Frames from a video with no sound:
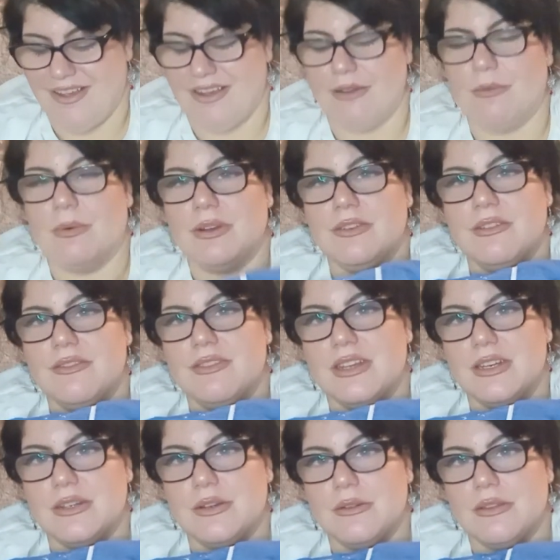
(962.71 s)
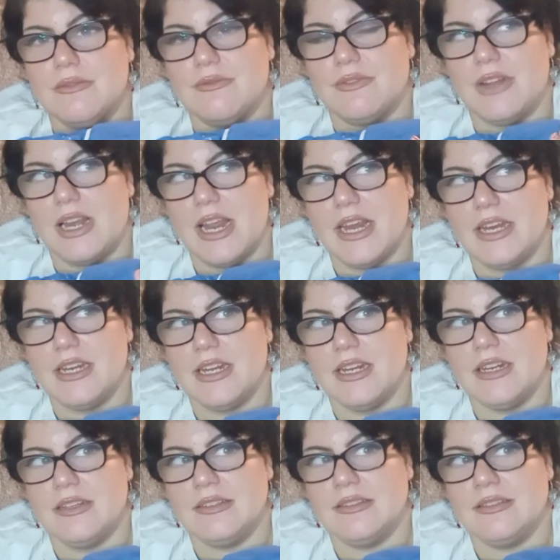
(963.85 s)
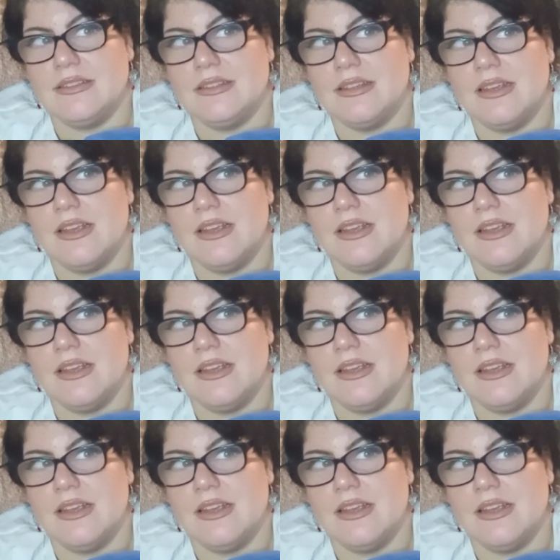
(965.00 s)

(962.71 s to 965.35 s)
I wonder if they do them for ladies.